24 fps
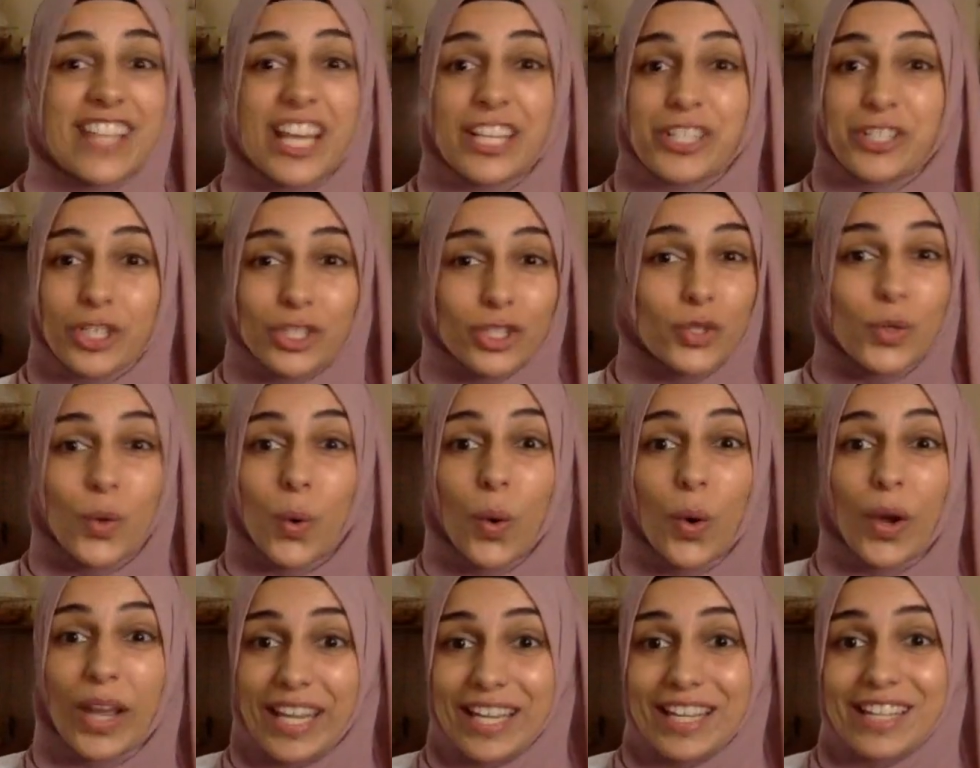They're just
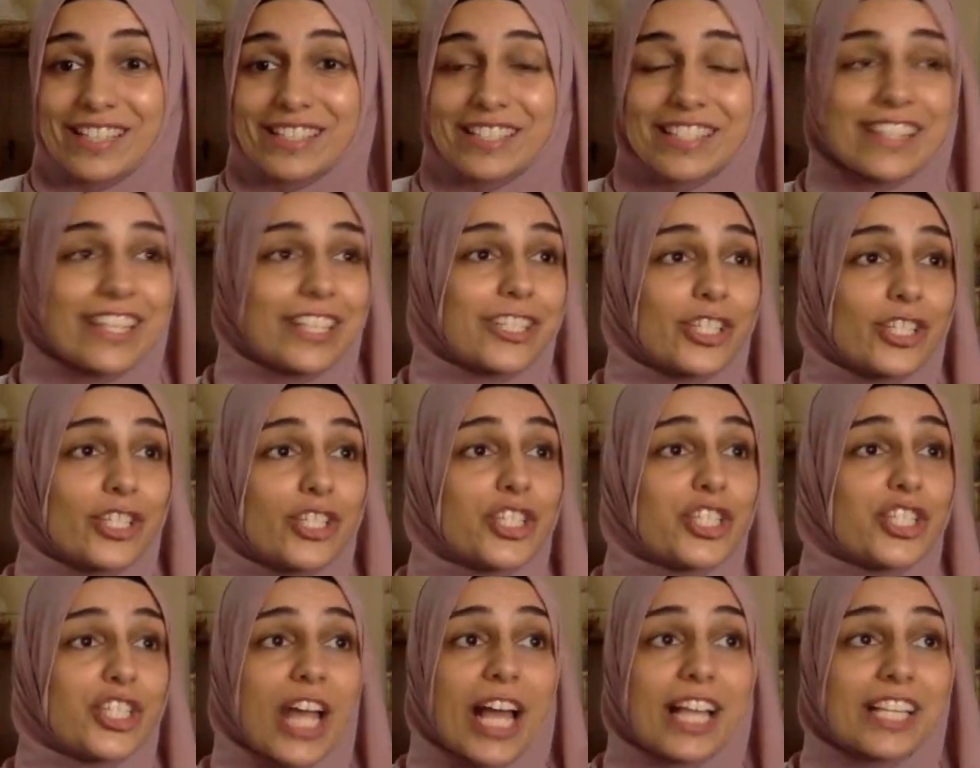noise. They're
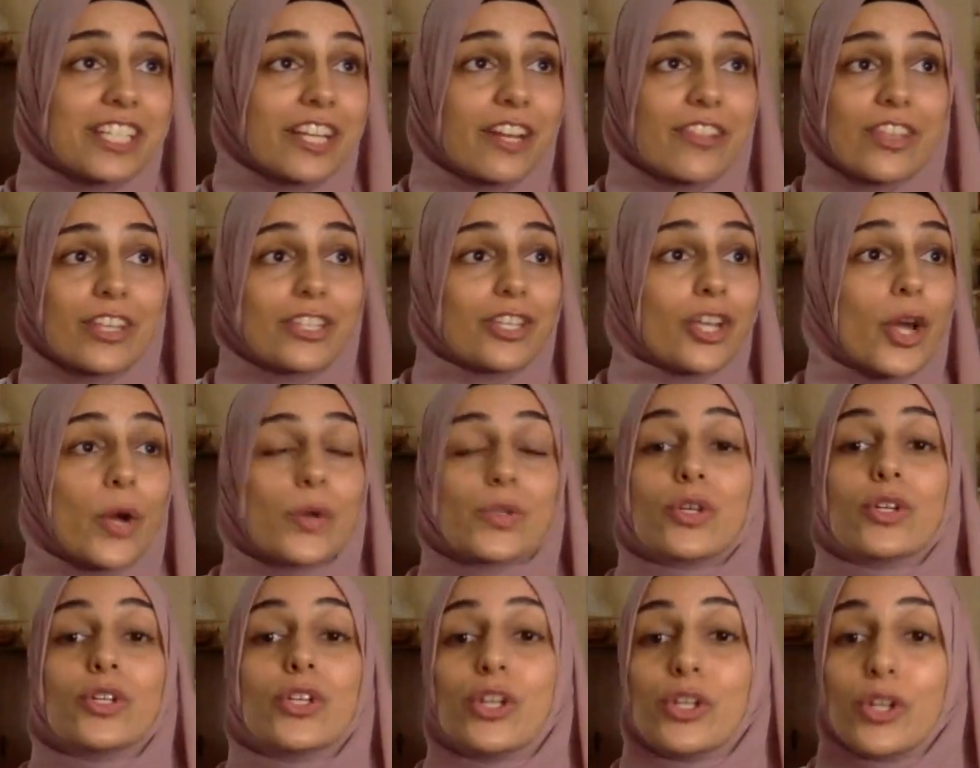just chatter that
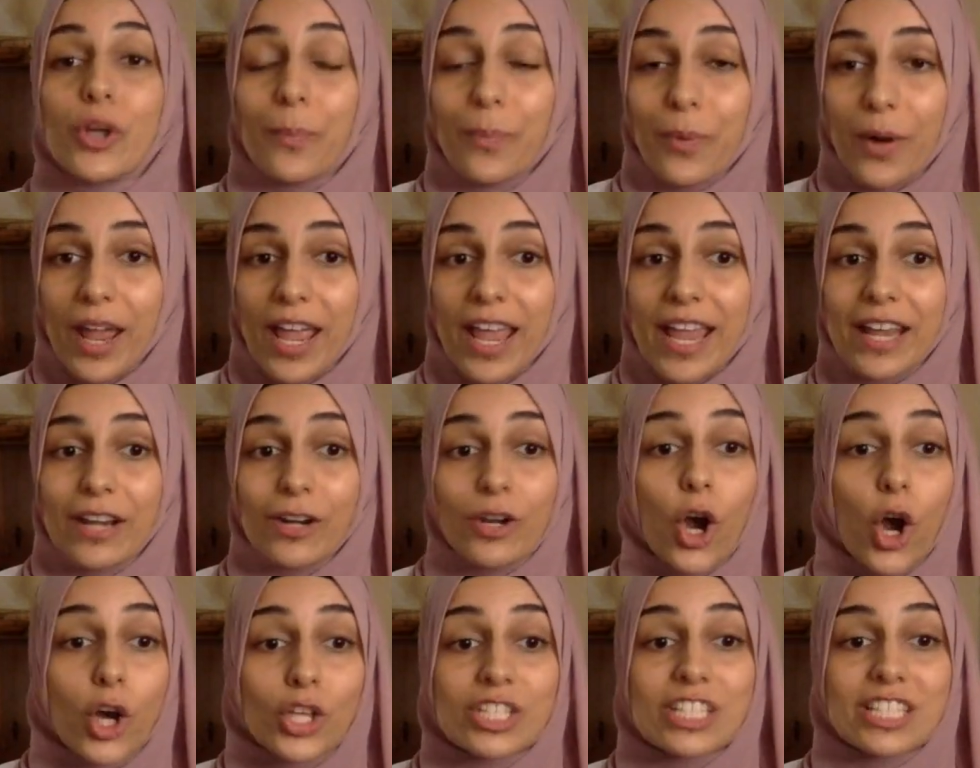goes on in your brain
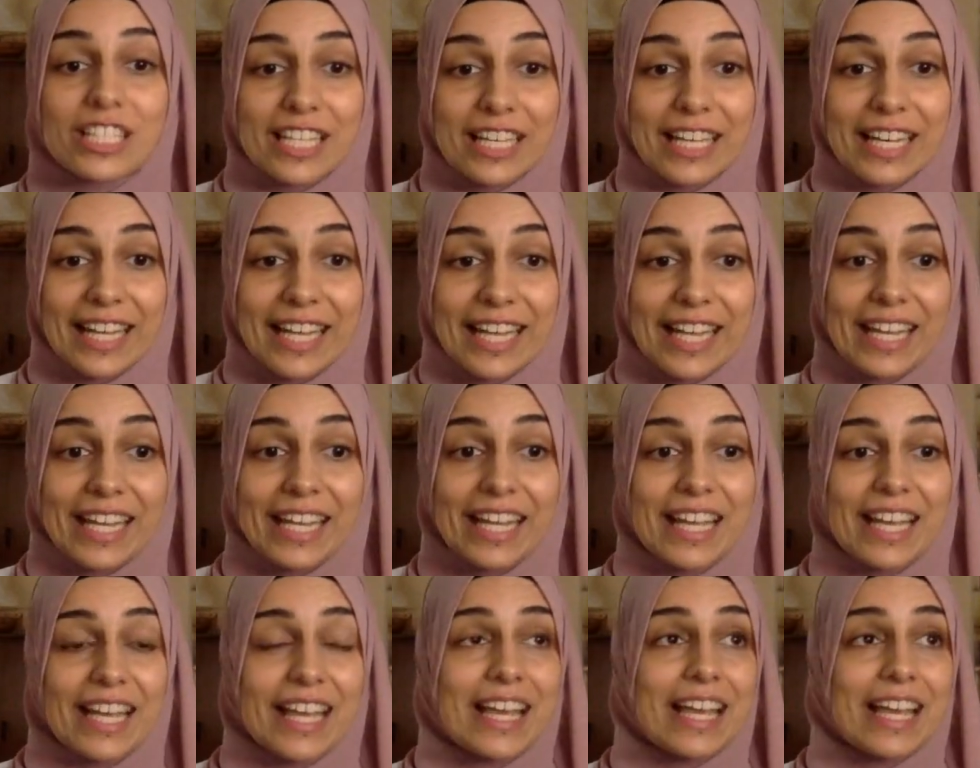constantly.